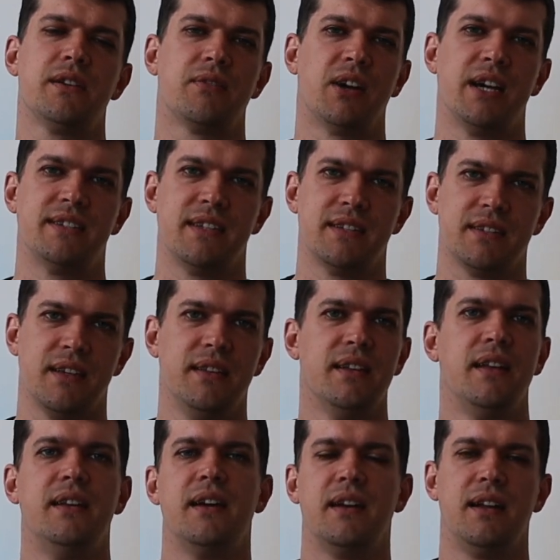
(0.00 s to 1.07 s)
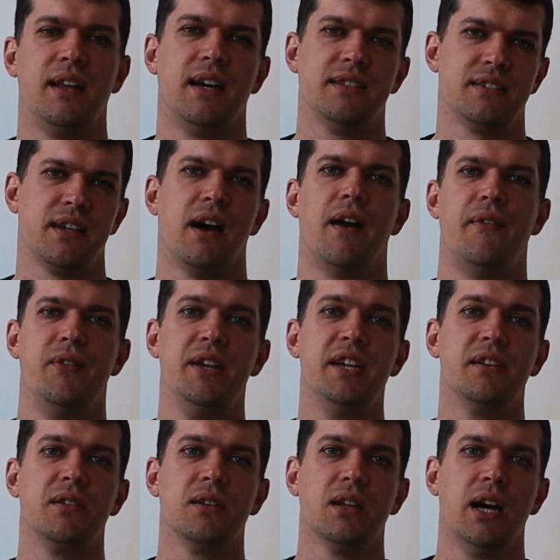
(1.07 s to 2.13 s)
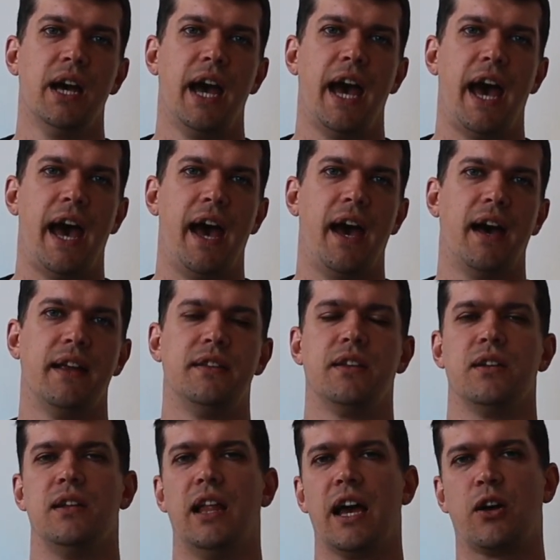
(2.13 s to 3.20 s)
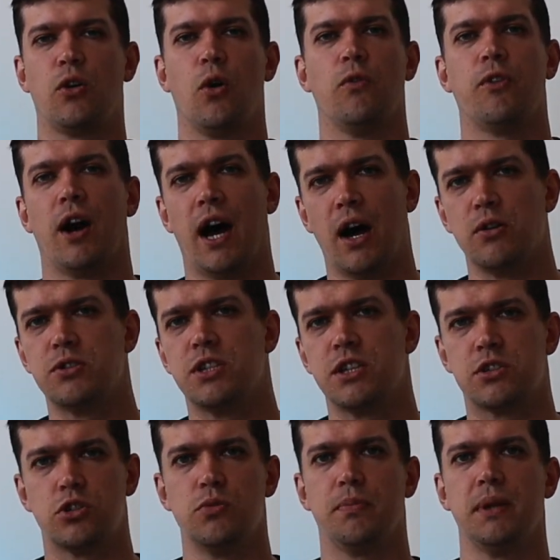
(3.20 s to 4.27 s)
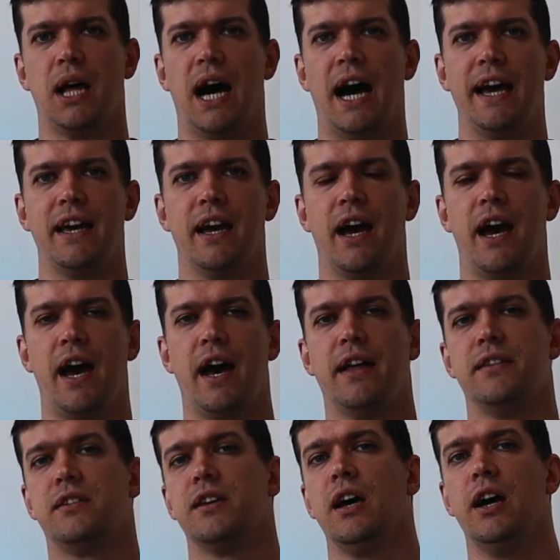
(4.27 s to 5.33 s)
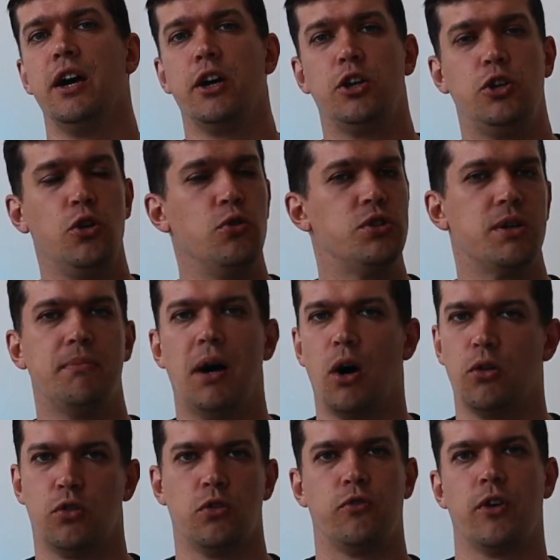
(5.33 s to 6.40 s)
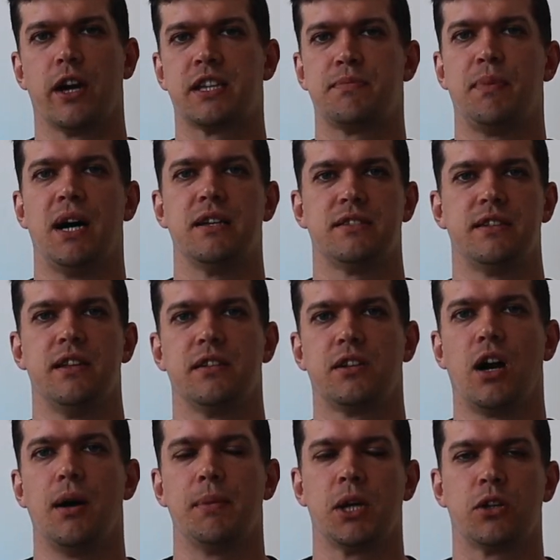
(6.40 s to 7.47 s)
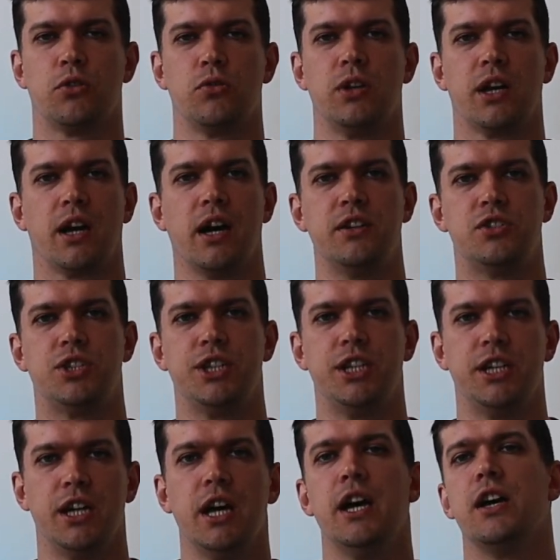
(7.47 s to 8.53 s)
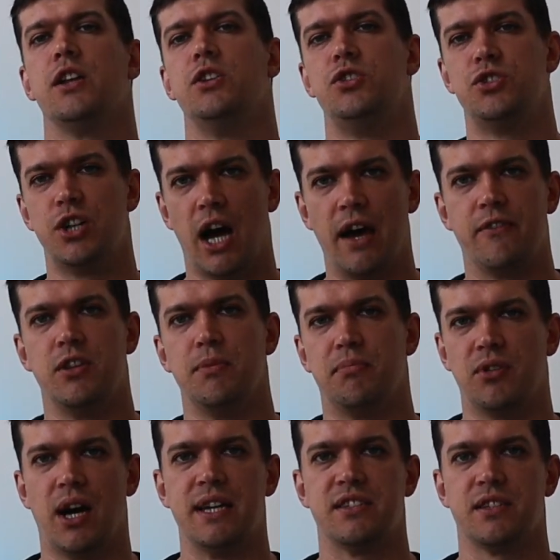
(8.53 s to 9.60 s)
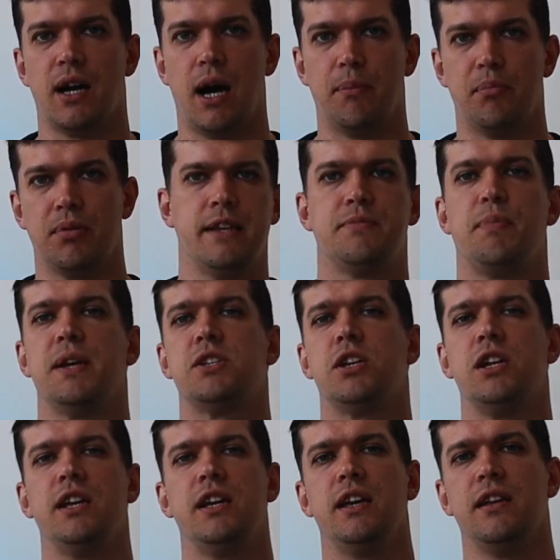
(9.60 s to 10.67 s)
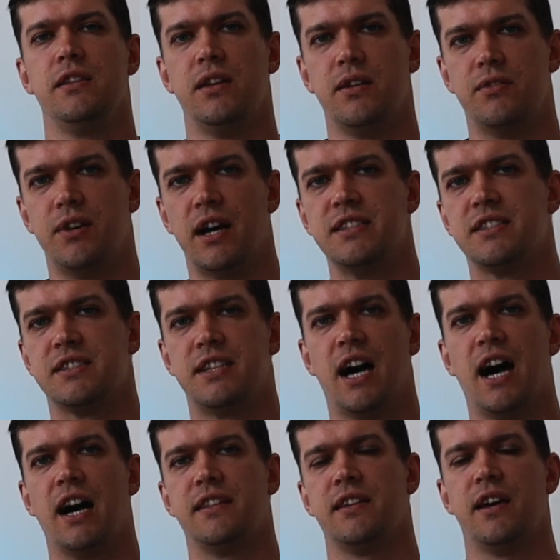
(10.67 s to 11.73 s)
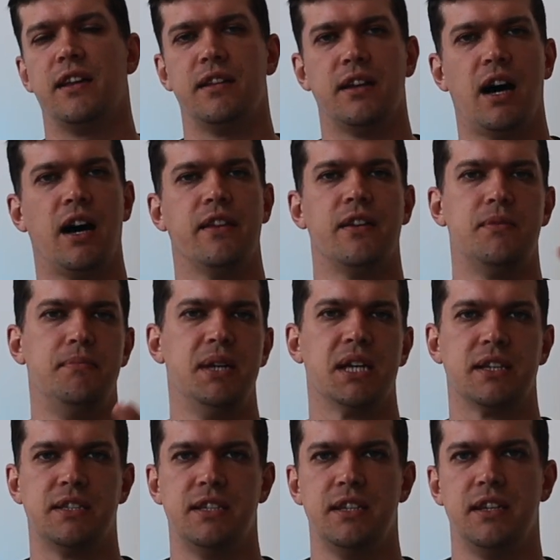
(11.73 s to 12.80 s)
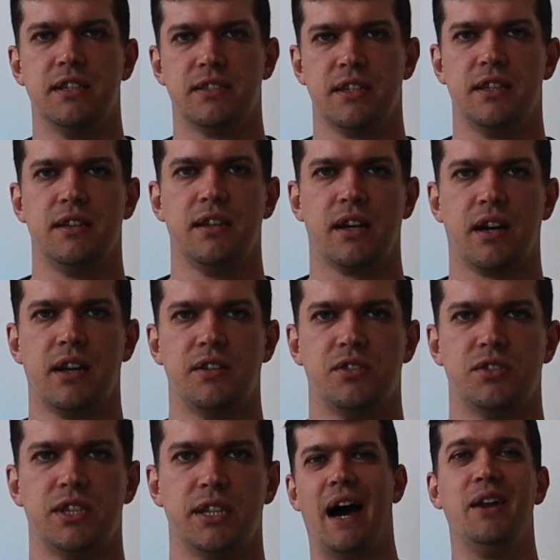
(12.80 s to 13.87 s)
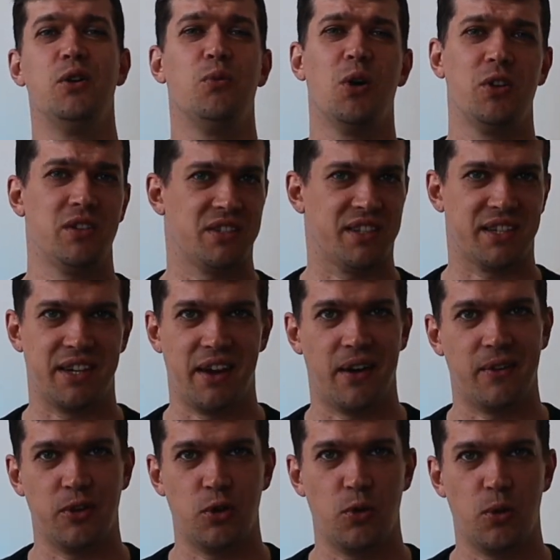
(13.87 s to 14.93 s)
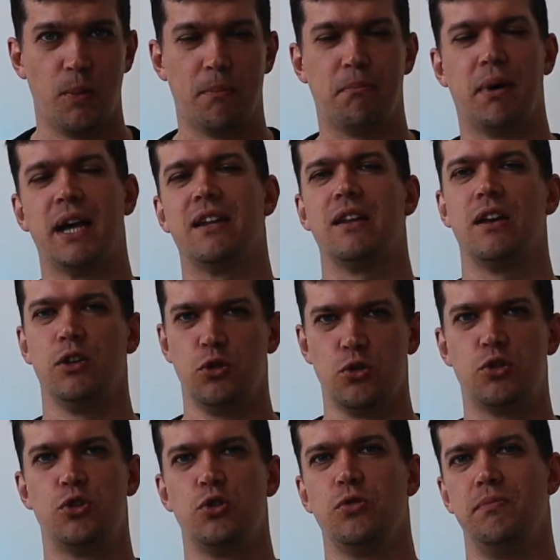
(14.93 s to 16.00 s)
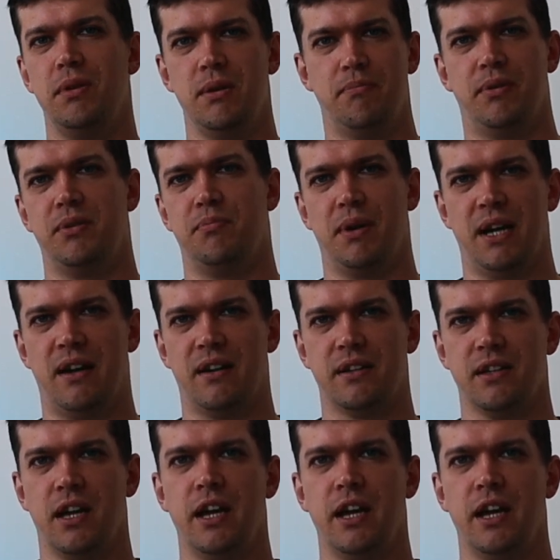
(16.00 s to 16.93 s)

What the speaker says: crises in the Netherlands are real, and lack of housing supply and huge amount of expats that coming to the country drive the price up, especially in the Randstad and other big cities in the country. I don't want to scare you, but you should be prepared.